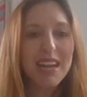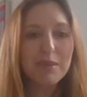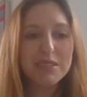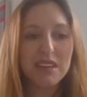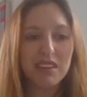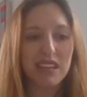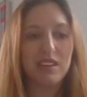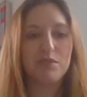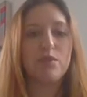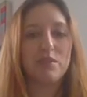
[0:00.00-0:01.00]
I absolutely
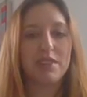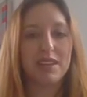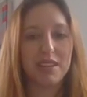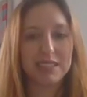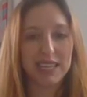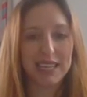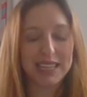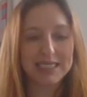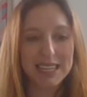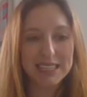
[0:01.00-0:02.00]
love all of the arts,
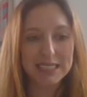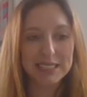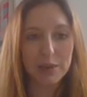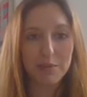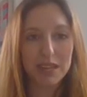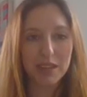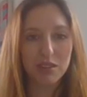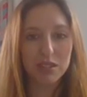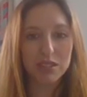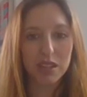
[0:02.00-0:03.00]
like I said, and so being
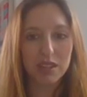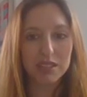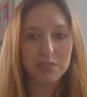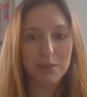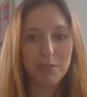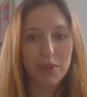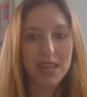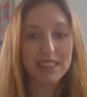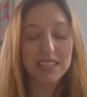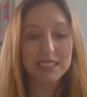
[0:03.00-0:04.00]
cross arts mean
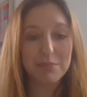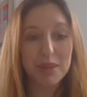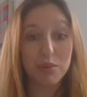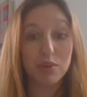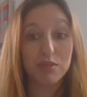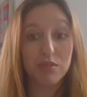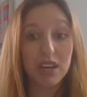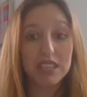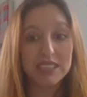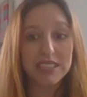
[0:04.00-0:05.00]
there's a bit more
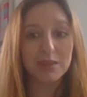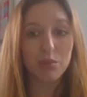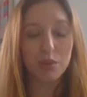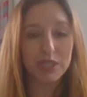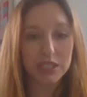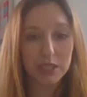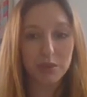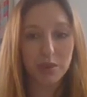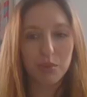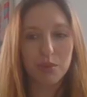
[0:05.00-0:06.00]
variety in what we
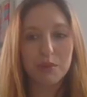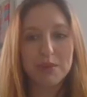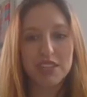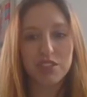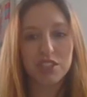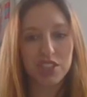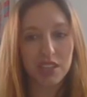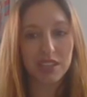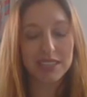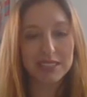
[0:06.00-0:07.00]
do and what we pitch to
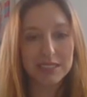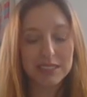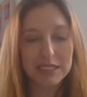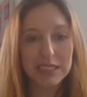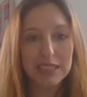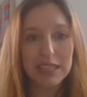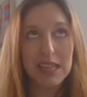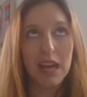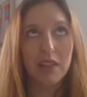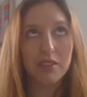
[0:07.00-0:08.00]
journalists.
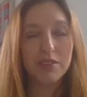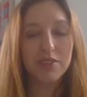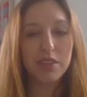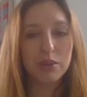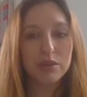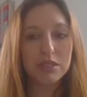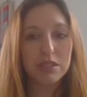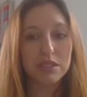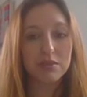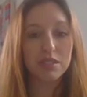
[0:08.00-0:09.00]
And those
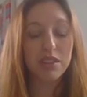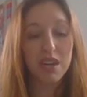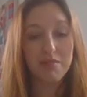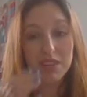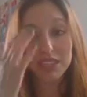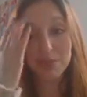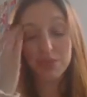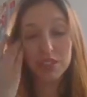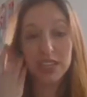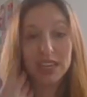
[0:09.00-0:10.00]
sort of diverse
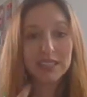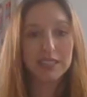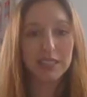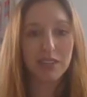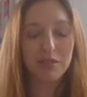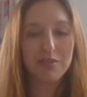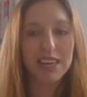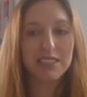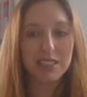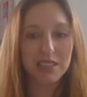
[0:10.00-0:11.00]
projects are
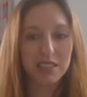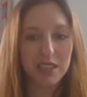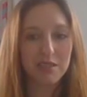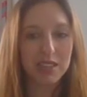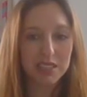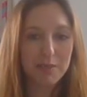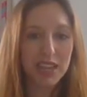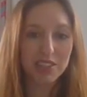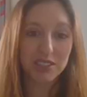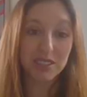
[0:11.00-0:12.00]
reflected in the diverse
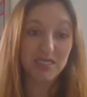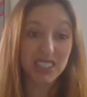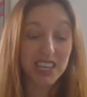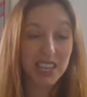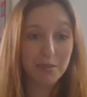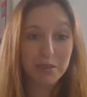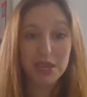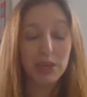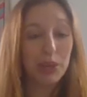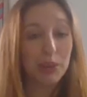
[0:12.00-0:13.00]
passions of the team,
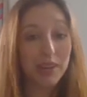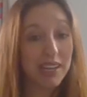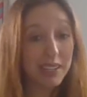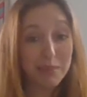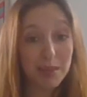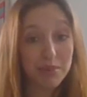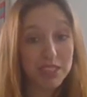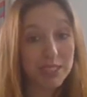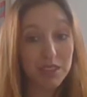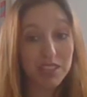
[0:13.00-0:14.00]
who, like me,
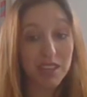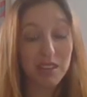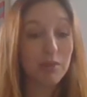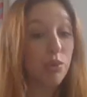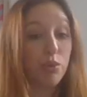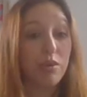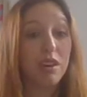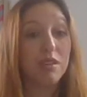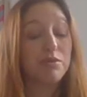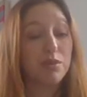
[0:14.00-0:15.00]
pretty much love all
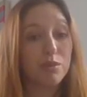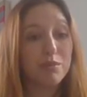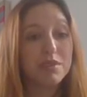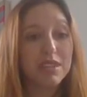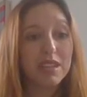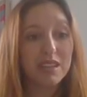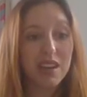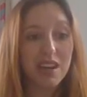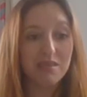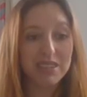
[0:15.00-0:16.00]
art forms and
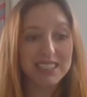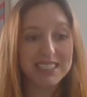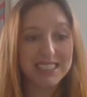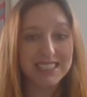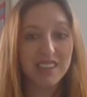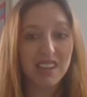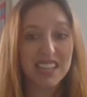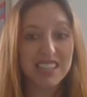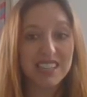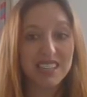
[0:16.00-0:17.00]
love getting
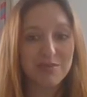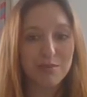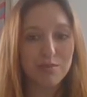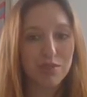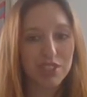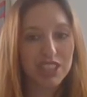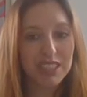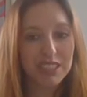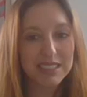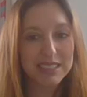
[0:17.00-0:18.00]
stuck into different
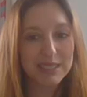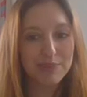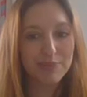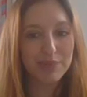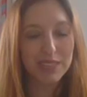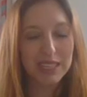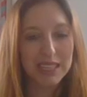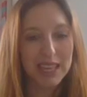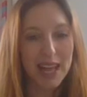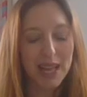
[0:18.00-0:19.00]
projects.
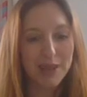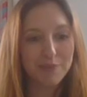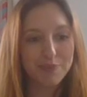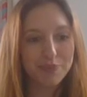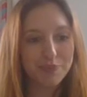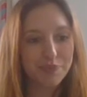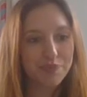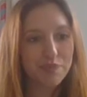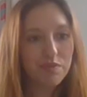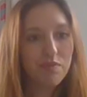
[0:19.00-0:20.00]
Um,
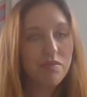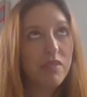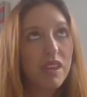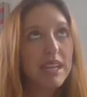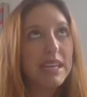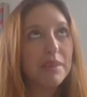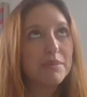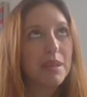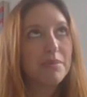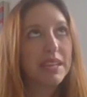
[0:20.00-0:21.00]
and
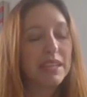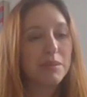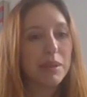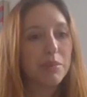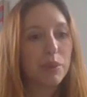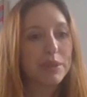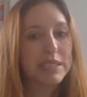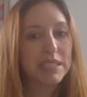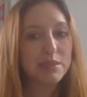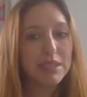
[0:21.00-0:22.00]
something that people
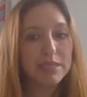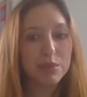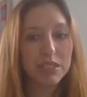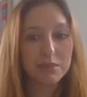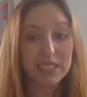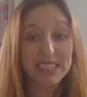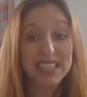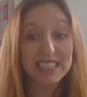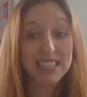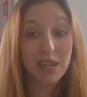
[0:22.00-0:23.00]
always ask me is, what does my
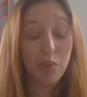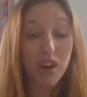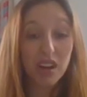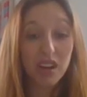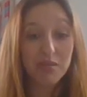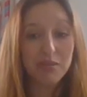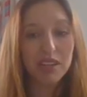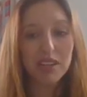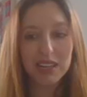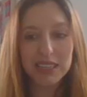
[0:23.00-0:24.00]
day-to-day work life
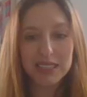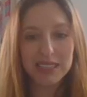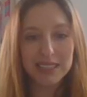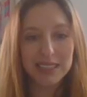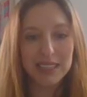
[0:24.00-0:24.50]
look like?